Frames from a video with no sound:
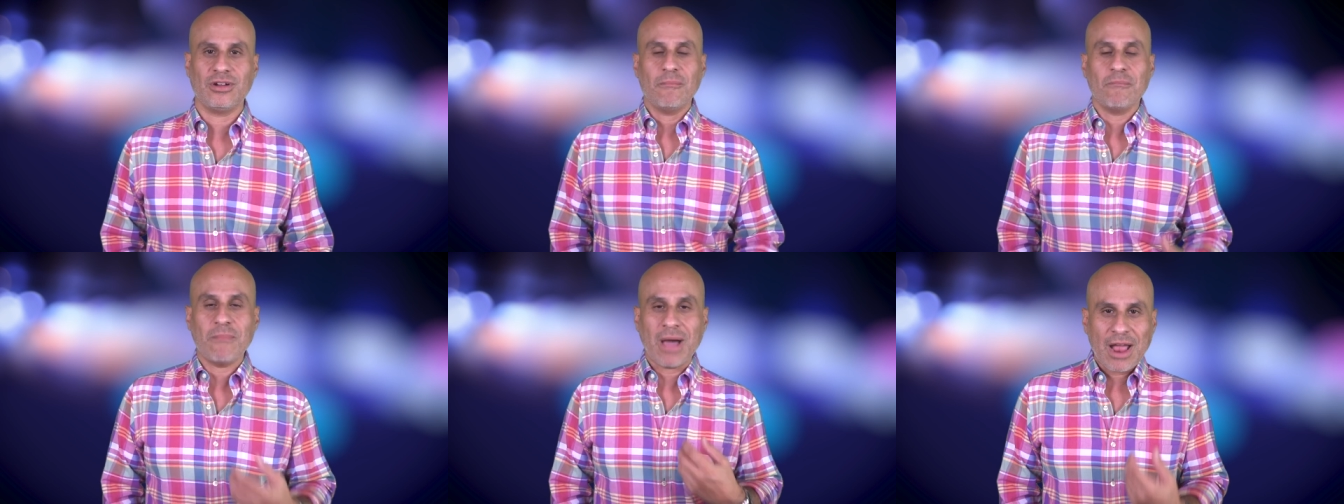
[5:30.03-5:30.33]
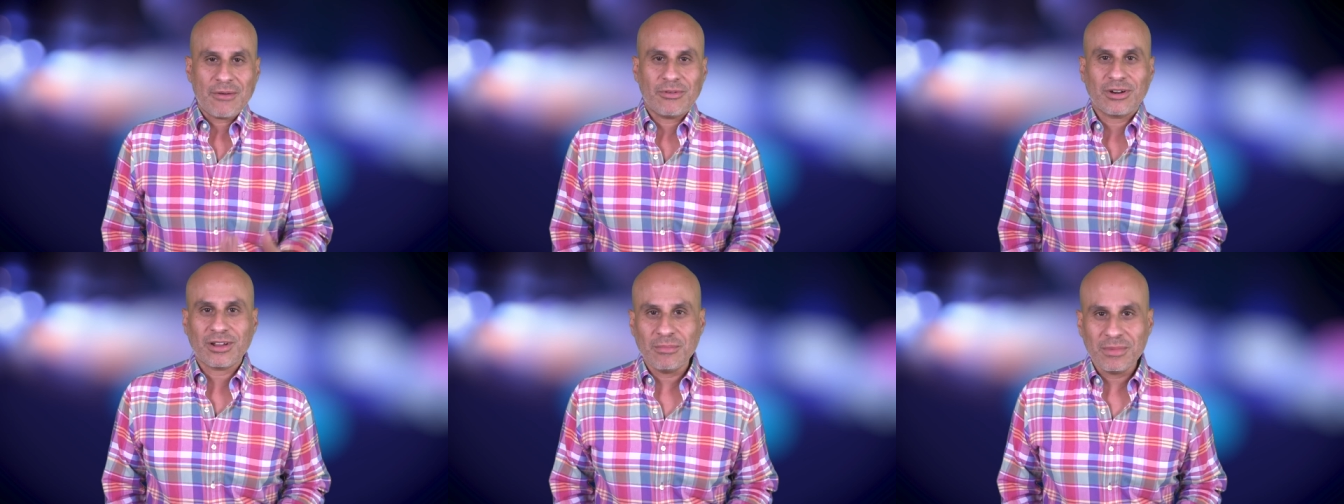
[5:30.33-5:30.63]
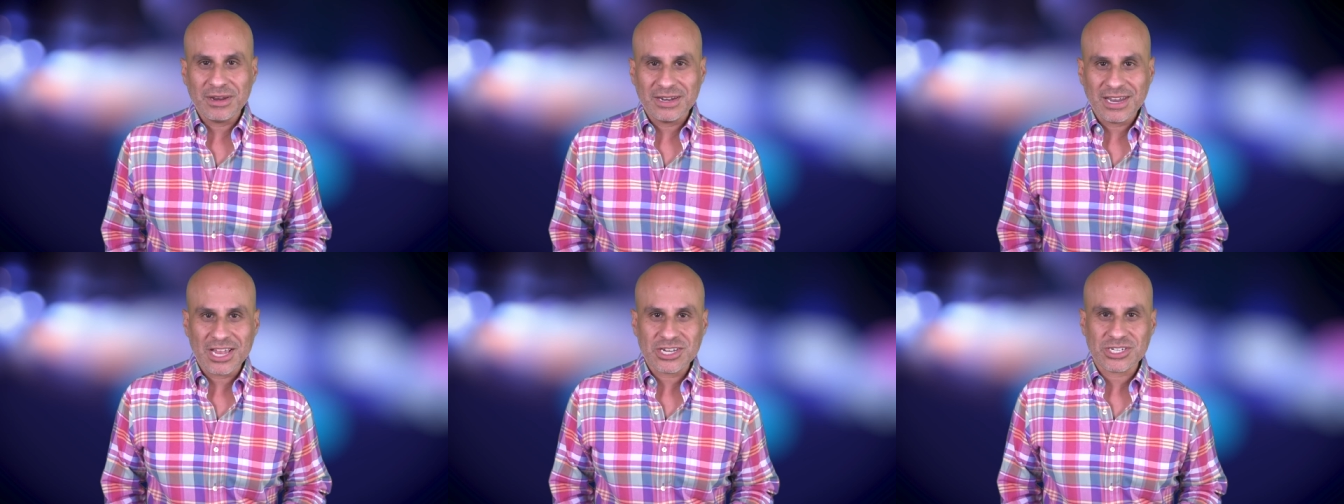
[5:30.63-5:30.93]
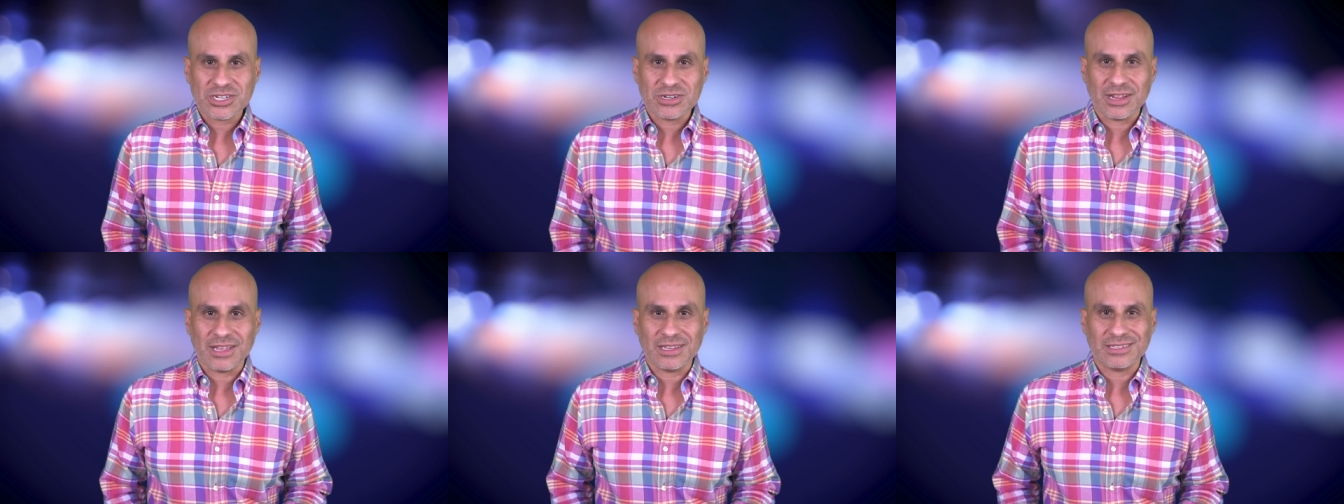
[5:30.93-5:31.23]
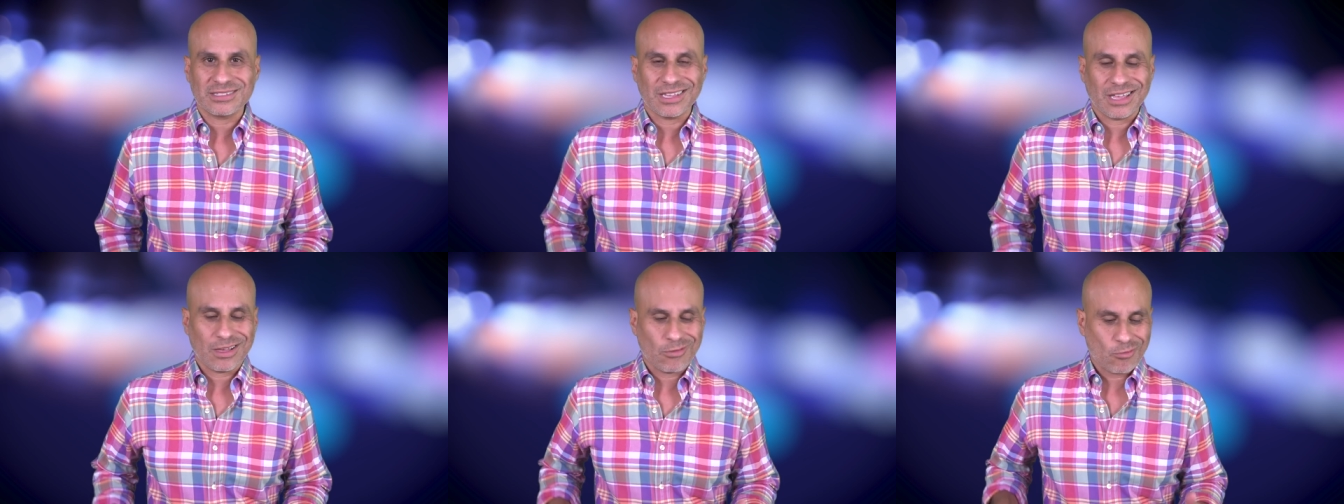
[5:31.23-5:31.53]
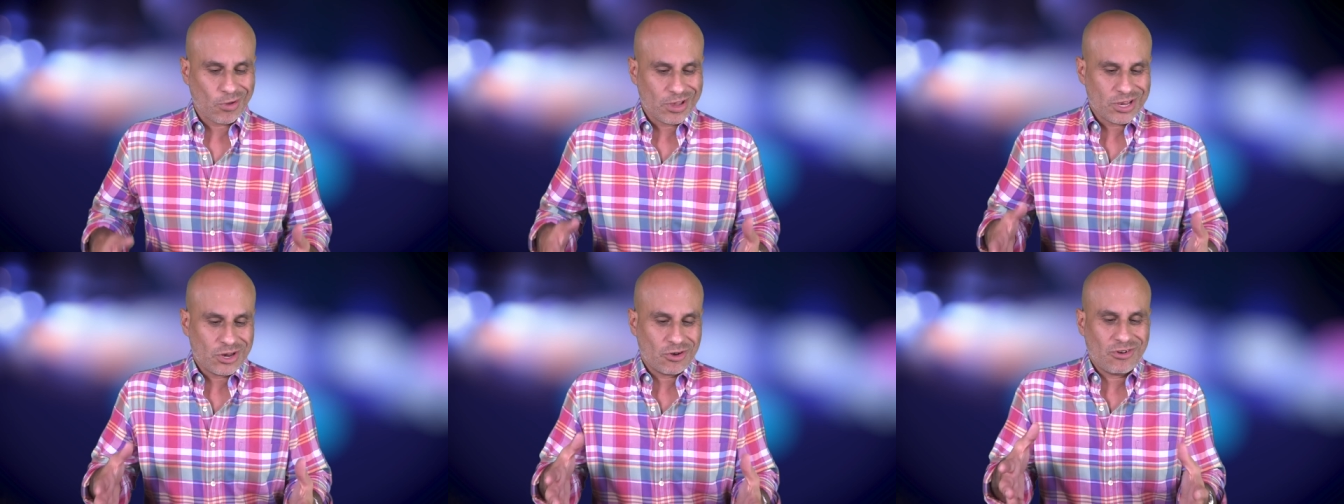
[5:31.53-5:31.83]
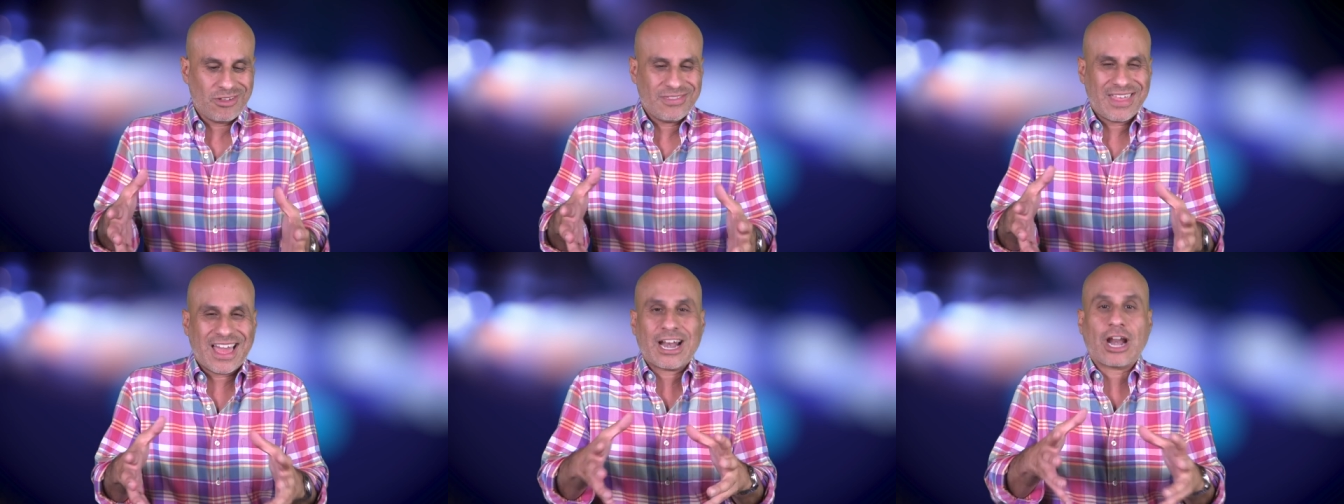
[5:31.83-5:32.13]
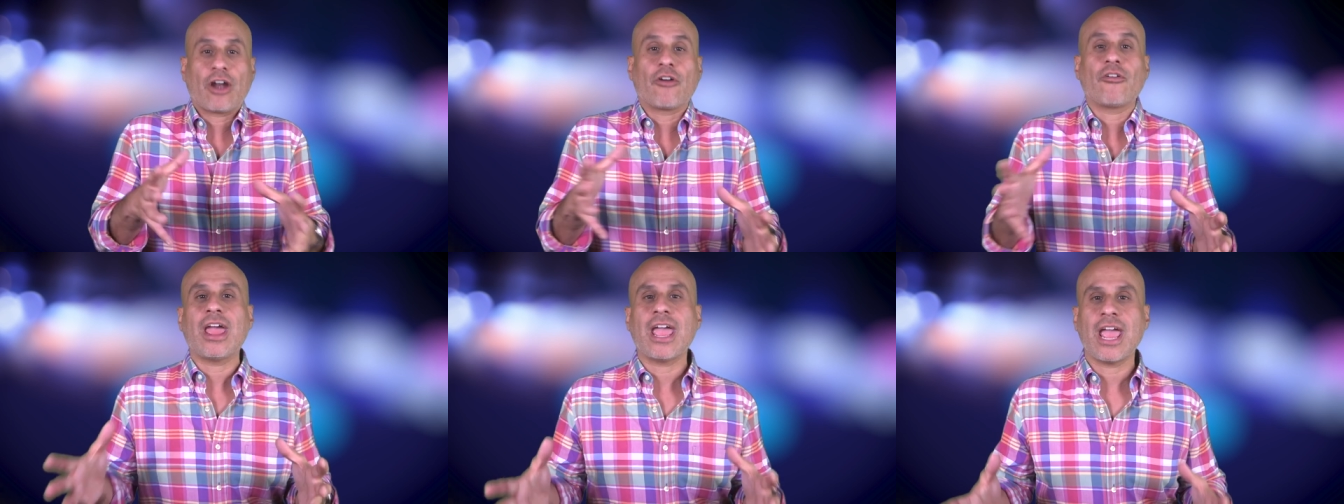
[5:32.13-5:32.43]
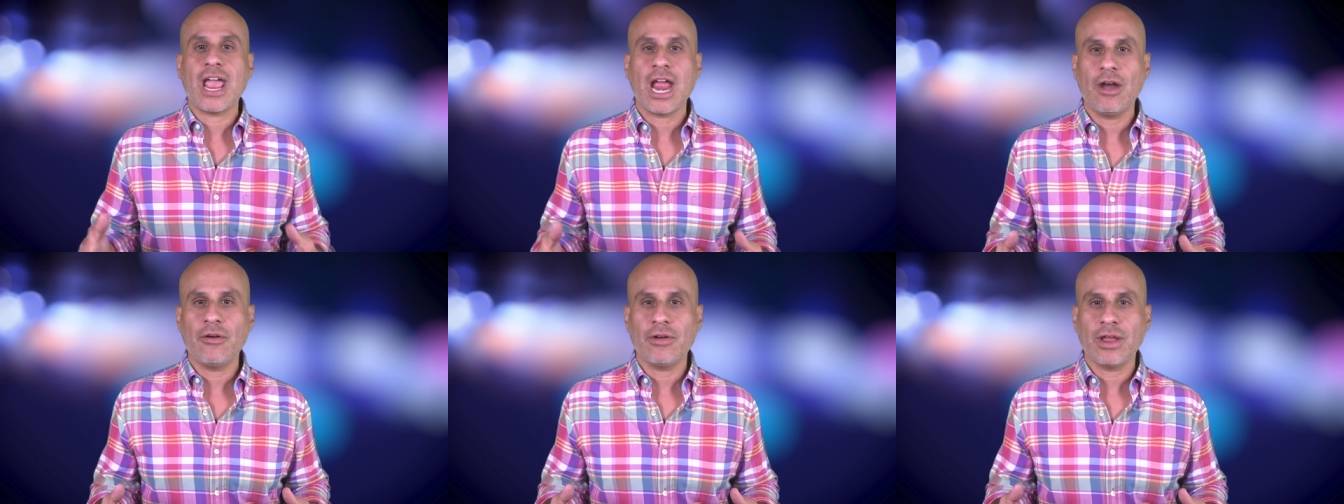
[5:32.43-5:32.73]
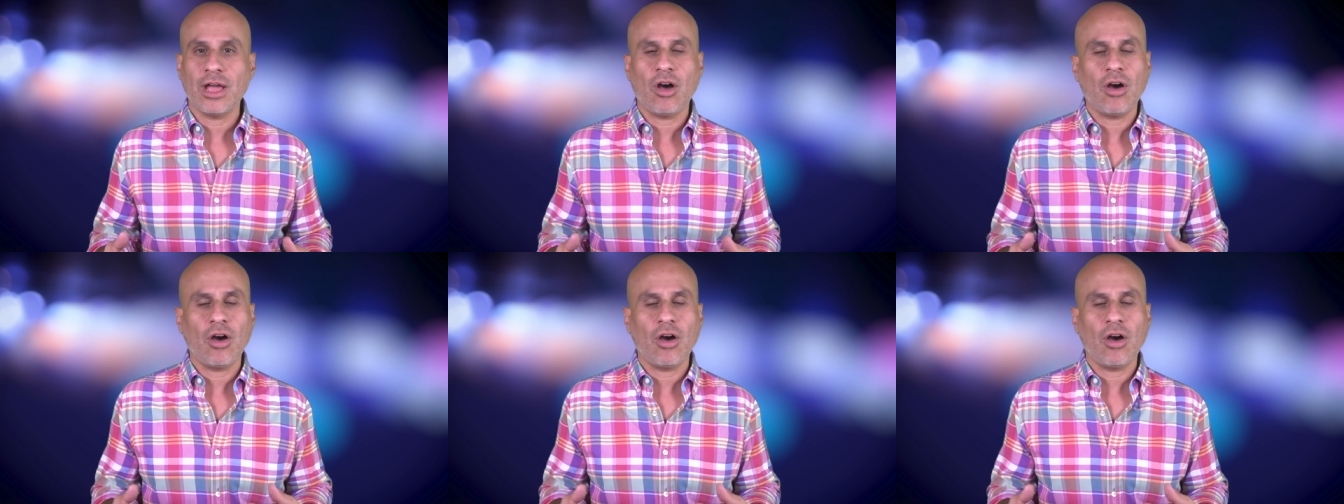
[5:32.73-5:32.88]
My recommendation is when you're in that gray area,